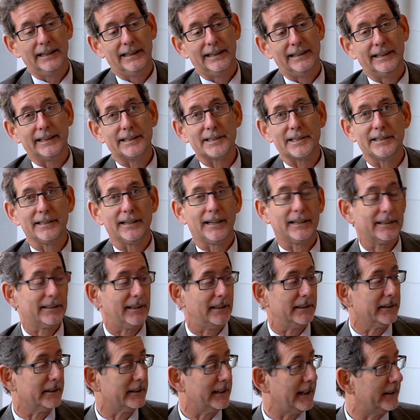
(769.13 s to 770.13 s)
It's not
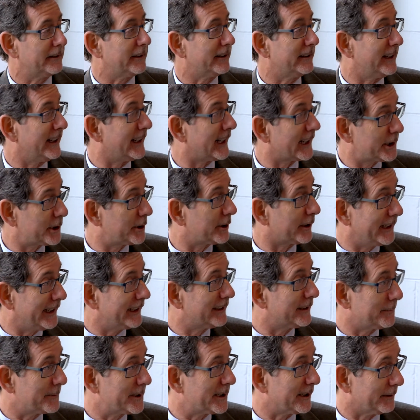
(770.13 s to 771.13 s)
clear how they're going to extricate
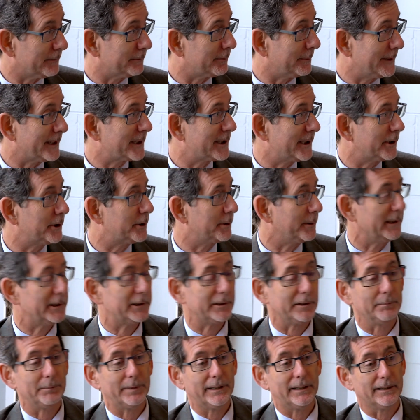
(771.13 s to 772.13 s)
themselves from the
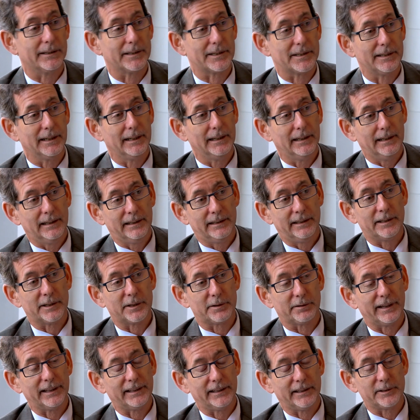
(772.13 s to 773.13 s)
situation, because the
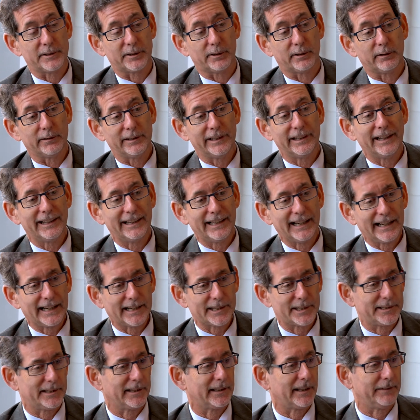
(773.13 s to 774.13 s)
Israelis are already
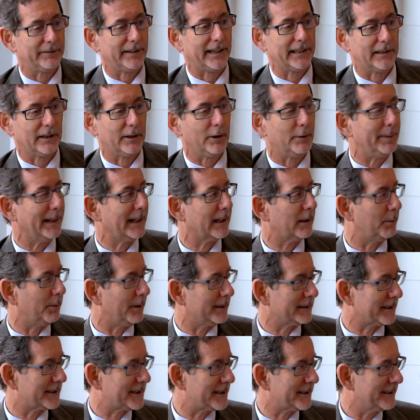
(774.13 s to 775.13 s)
aghast that they've had to go back
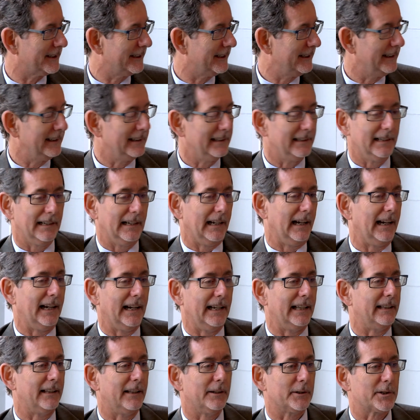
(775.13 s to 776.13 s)
once,
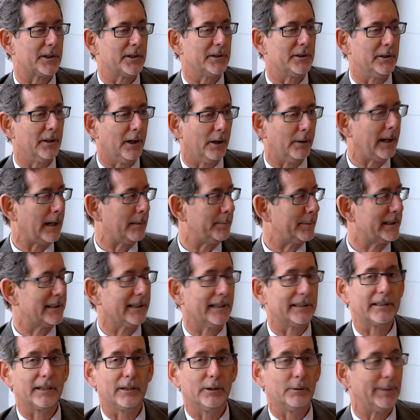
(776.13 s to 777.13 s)
and there's no
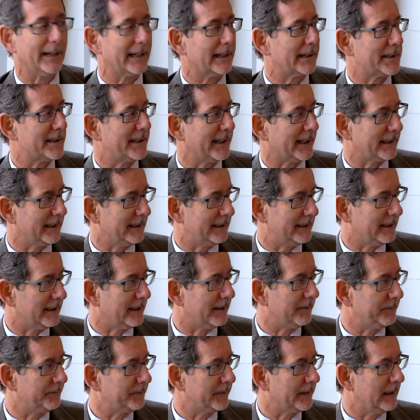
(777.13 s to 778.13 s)
appetite to go back a second time.
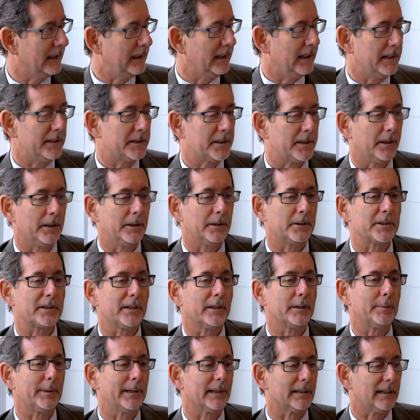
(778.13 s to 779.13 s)
So there's going
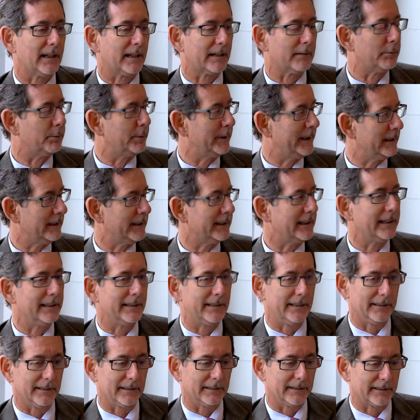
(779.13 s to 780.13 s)
to be a lot of wheeling and
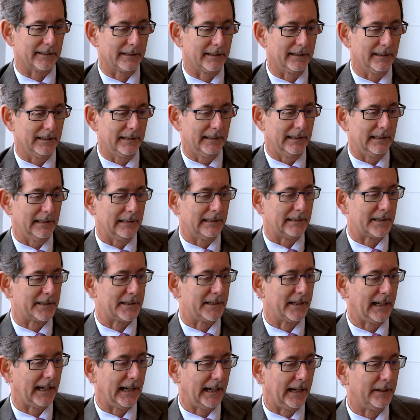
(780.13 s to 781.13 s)
dealing to
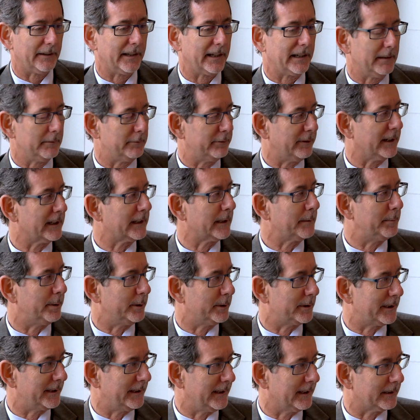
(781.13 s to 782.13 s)
see how they can finally
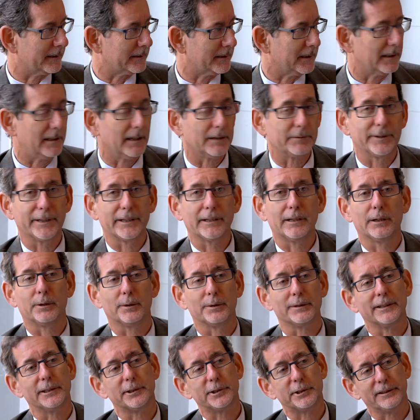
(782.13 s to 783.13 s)
put together a governing
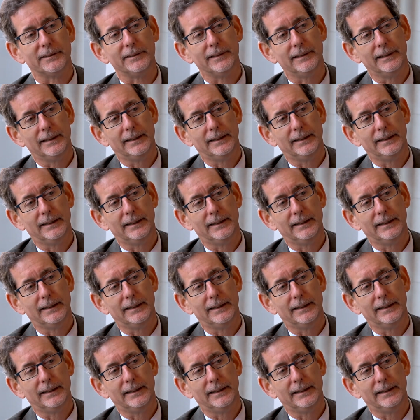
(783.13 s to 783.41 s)
coalition.